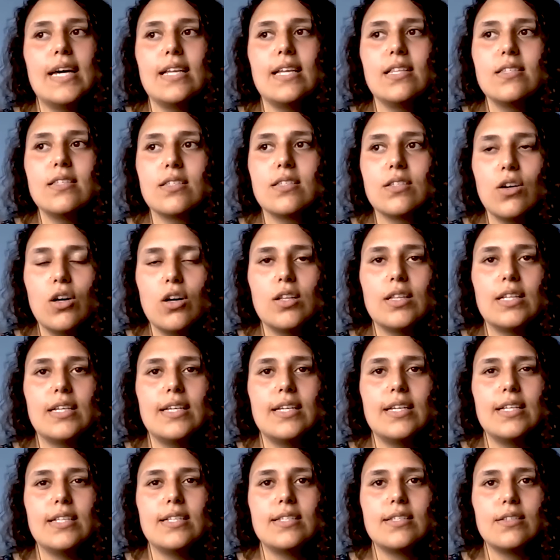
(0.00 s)
in
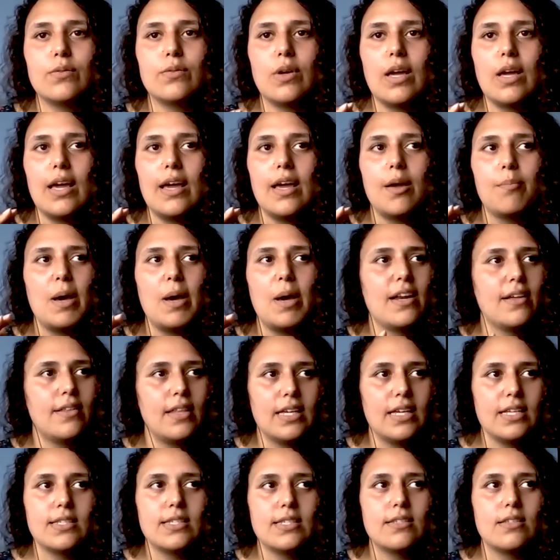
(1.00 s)
Scotland, and I
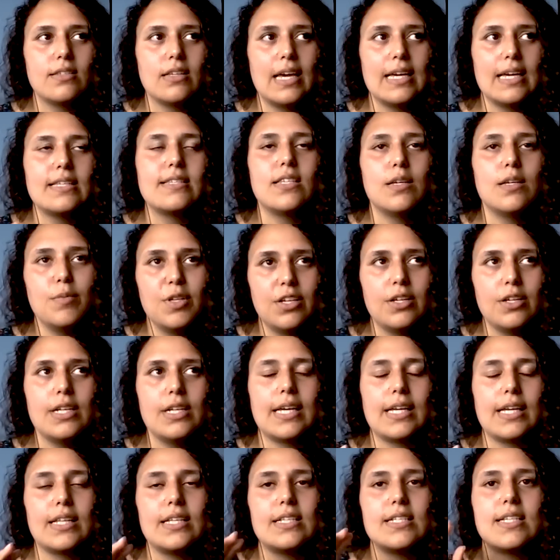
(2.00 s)
think it's similar in
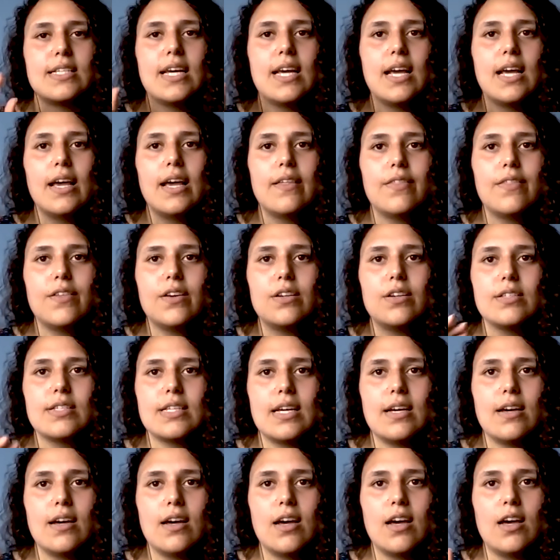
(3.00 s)
England, there's
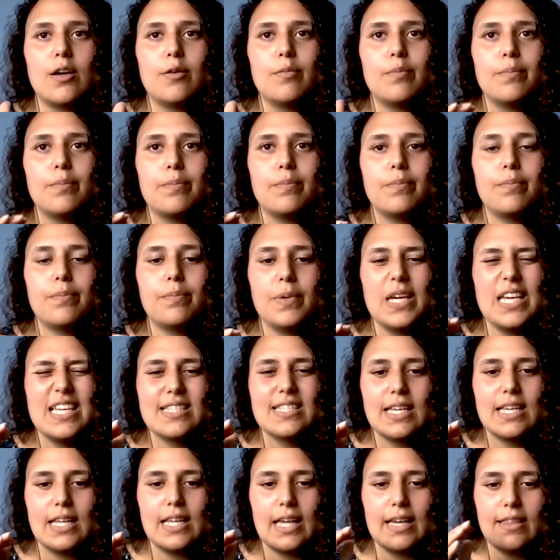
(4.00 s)
a pay
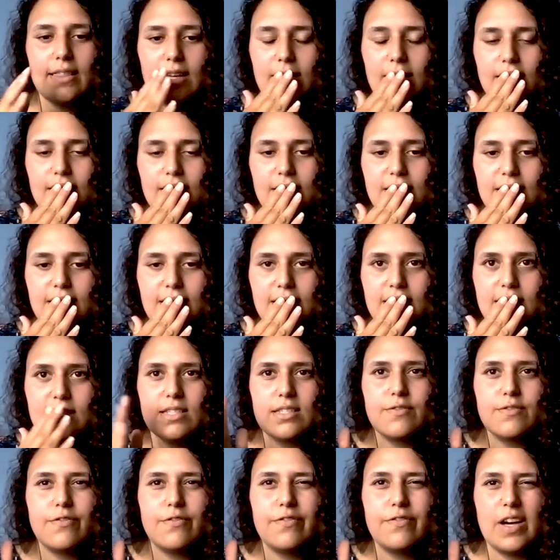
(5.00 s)
scale. I think
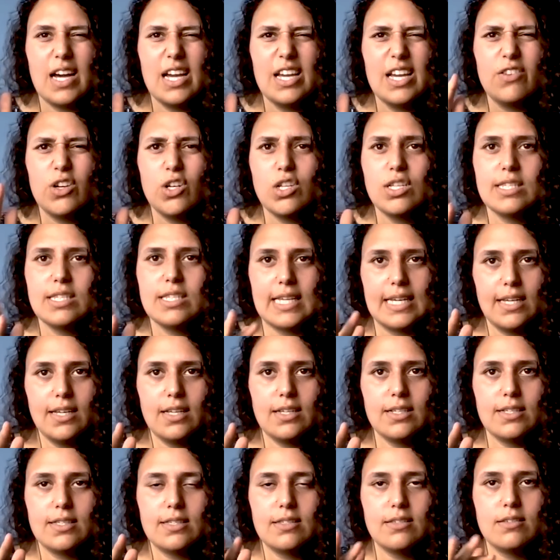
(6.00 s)
there's 5 or
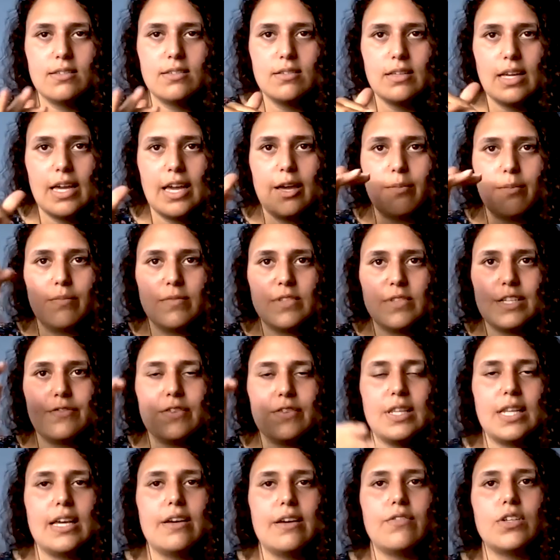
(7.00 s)
6
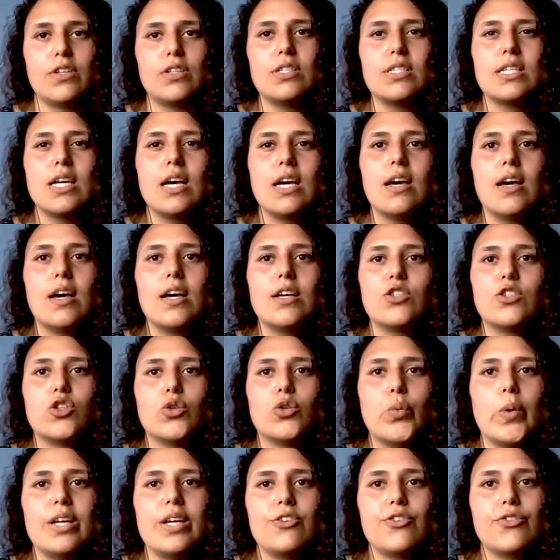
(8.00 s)
different levels.
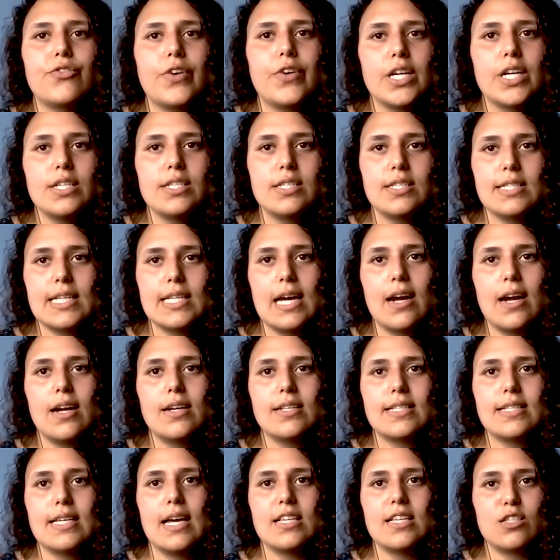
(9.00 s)
So when you first
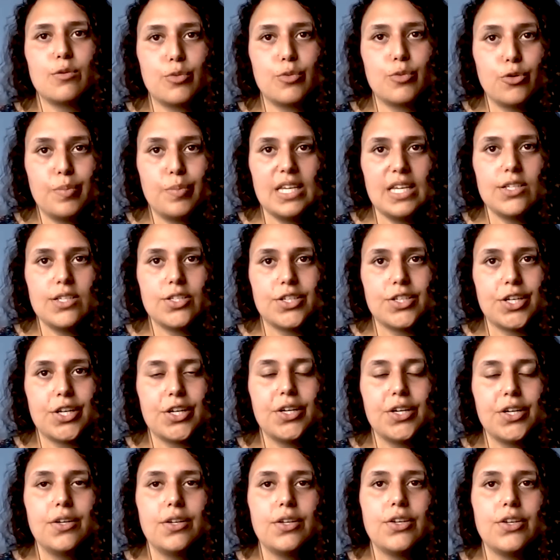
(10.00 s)
start as a
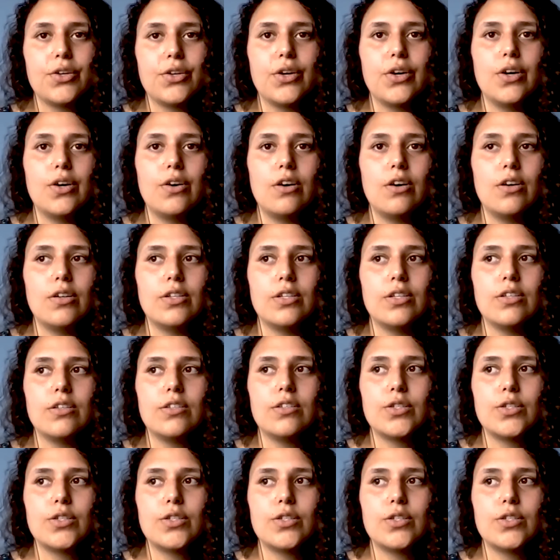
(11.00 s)
probationer, you're on